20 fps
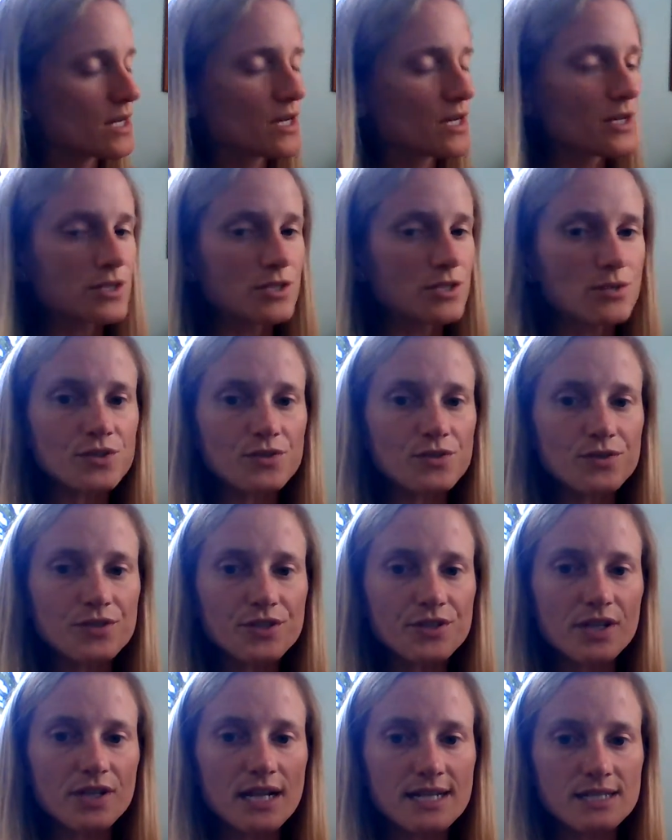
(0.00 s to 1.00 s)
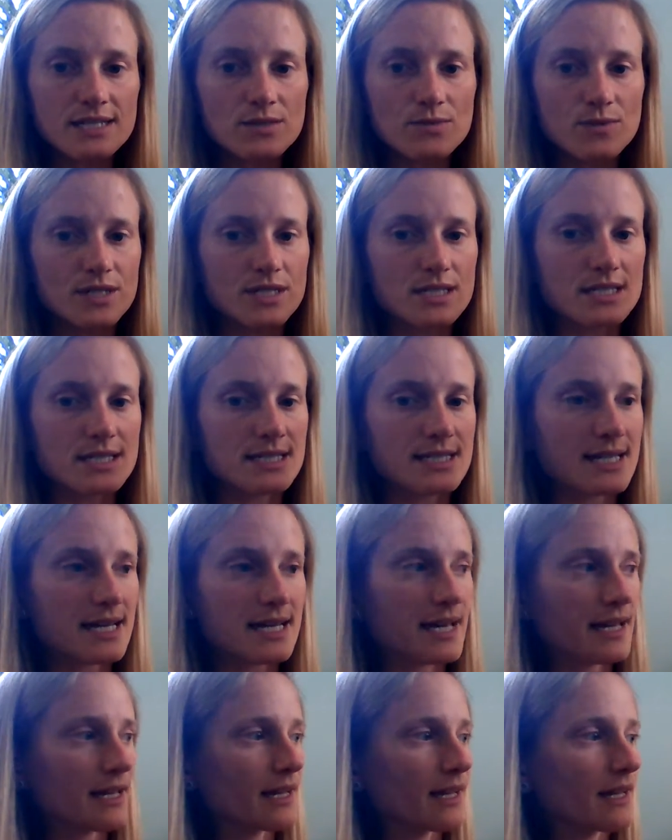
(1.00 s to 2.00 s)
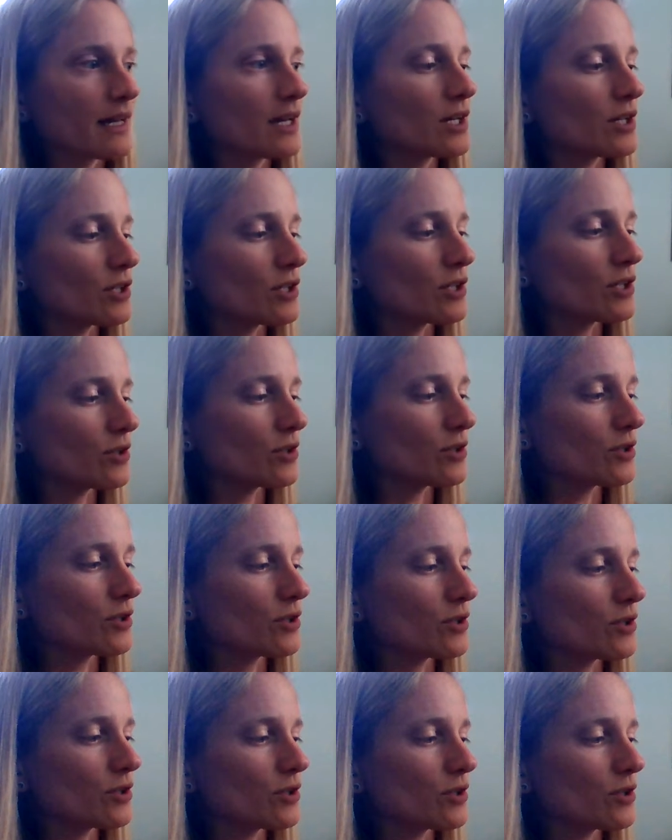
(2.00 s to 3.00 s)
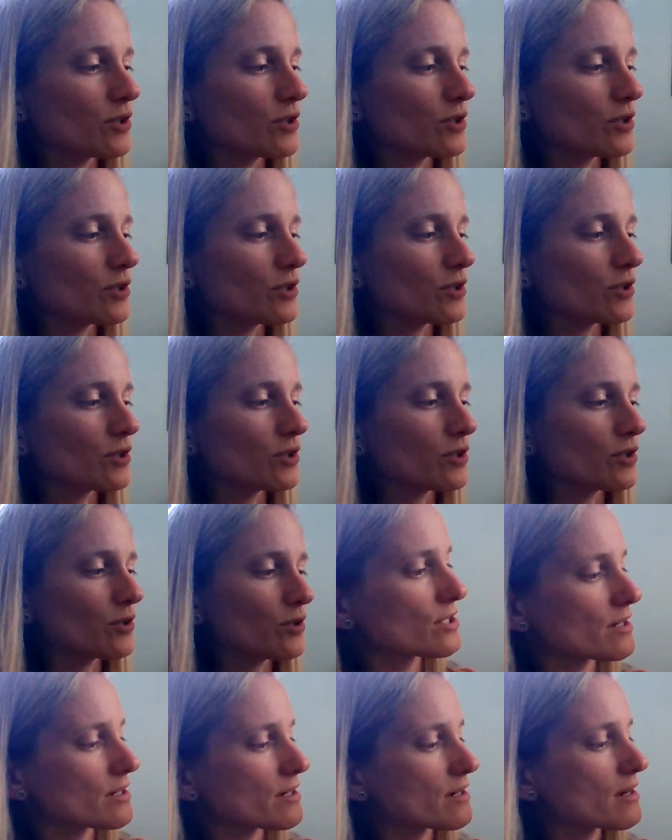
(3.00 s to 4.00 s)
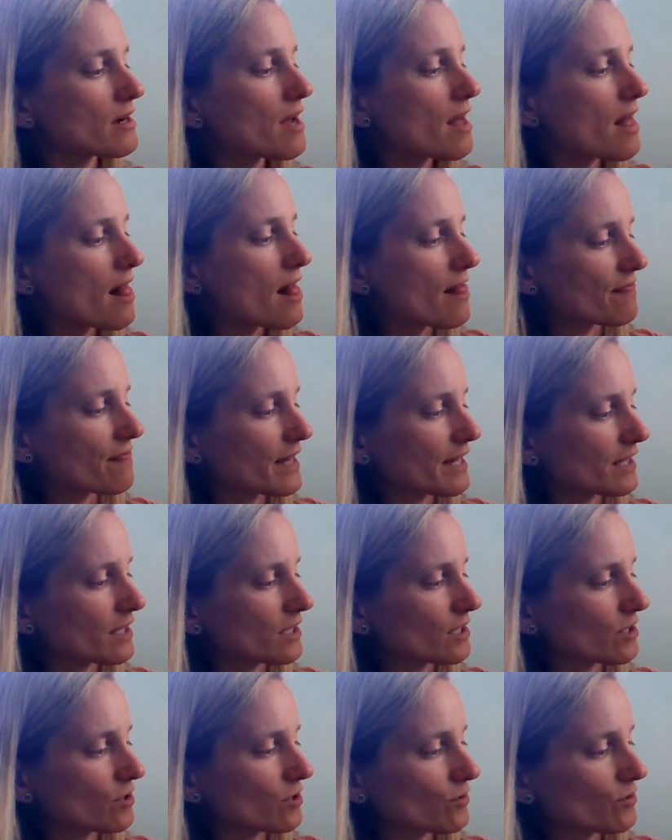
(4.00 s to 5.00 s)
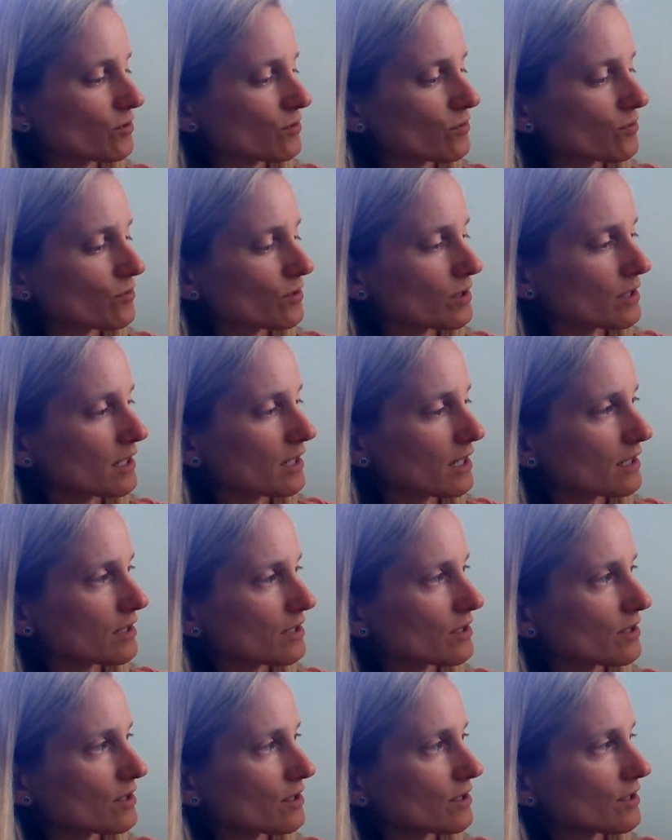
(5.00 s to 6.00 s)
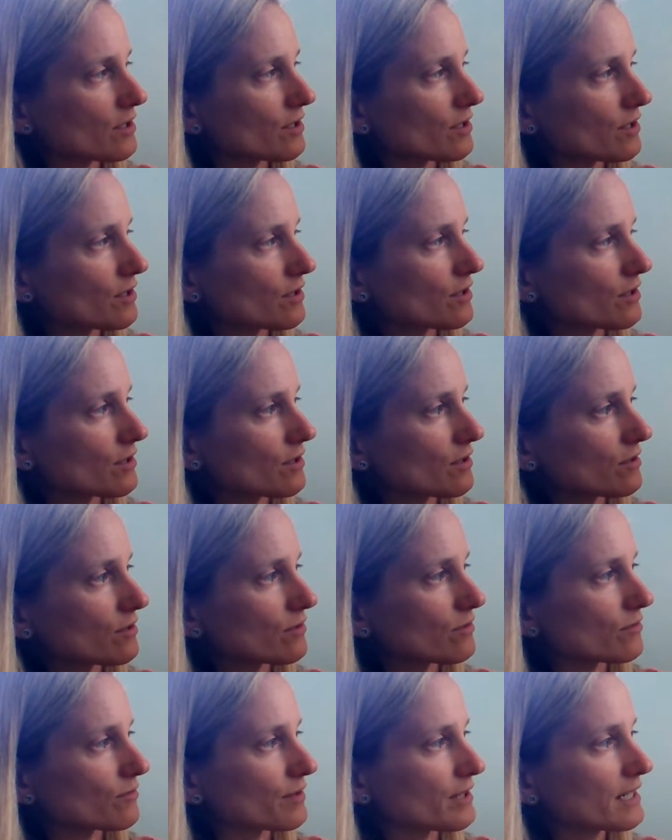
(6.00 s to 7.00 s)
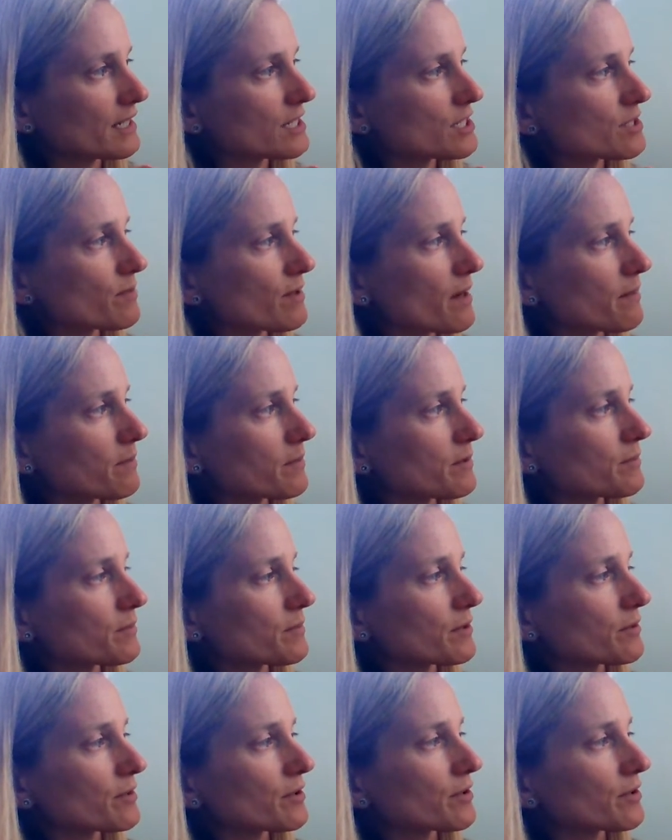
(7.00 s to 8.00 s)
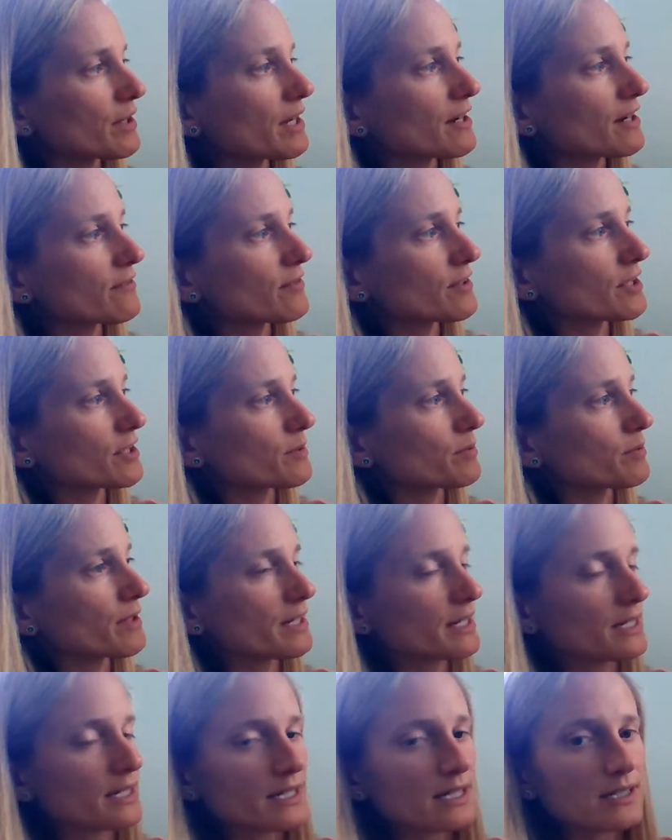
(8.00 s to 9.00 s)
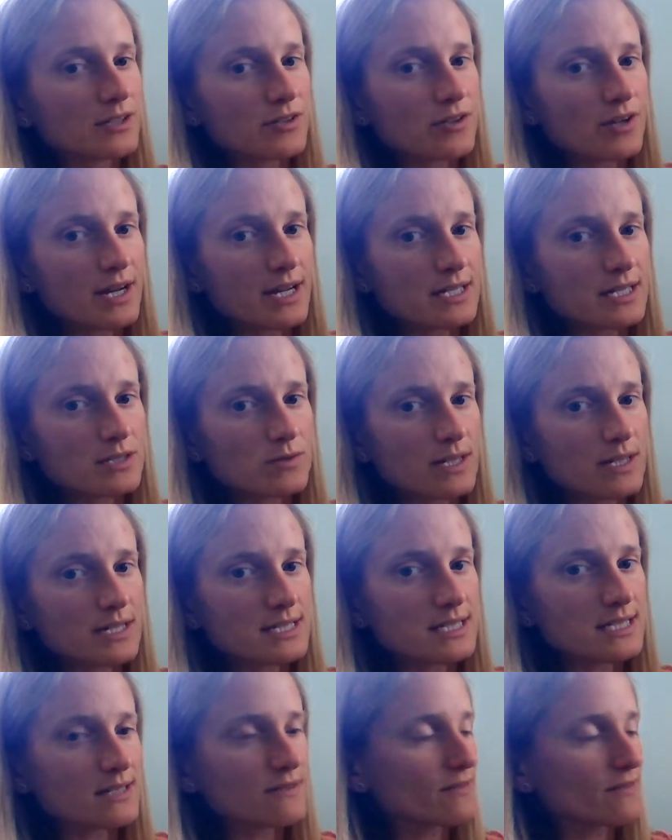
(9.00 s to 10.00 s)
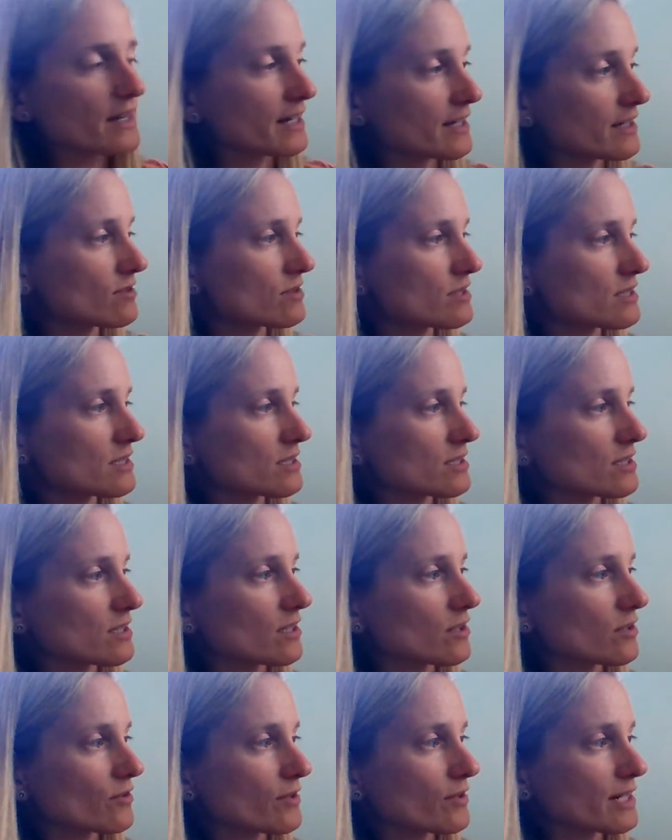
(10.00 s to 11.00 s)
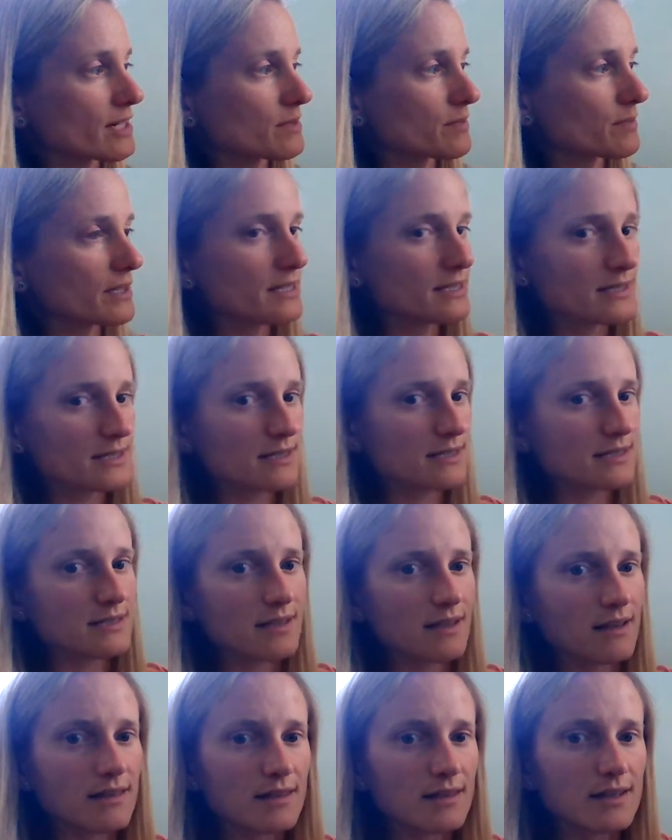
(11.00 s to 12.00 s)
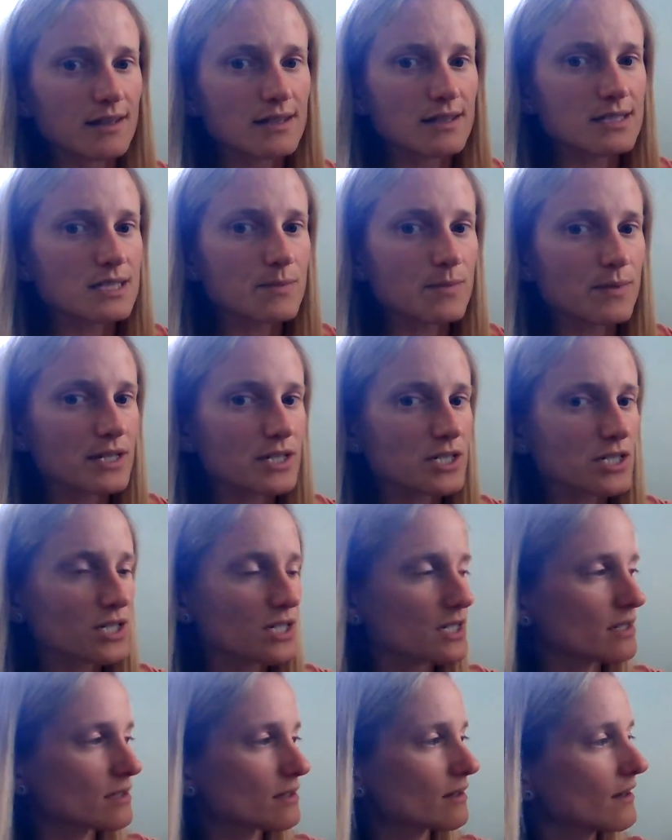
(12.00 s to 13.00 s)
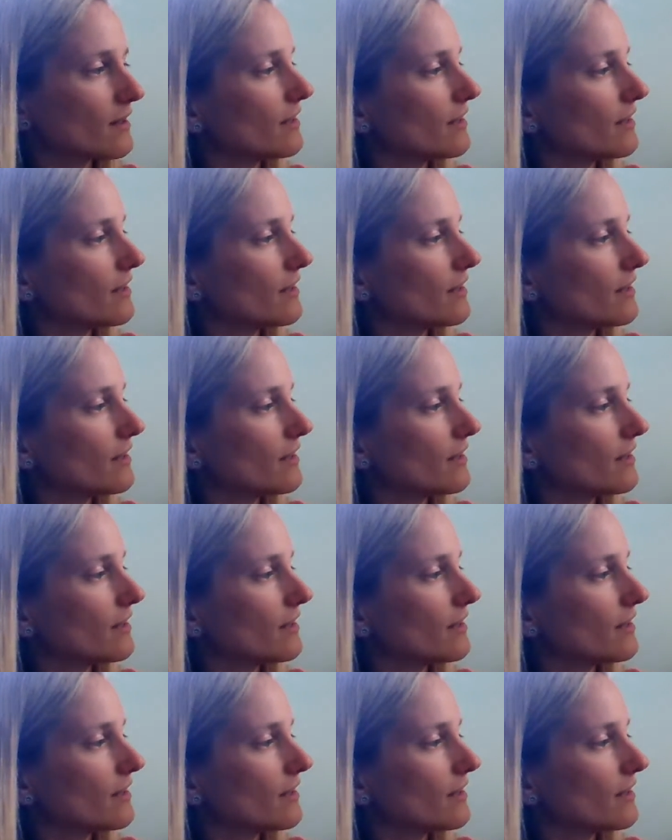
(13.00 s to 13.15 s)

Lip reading: So when you're doing your classwork today, you want to make sure that you read each problem and be real careful that you're plugging in your x, y, and z values into the correct places in the expression.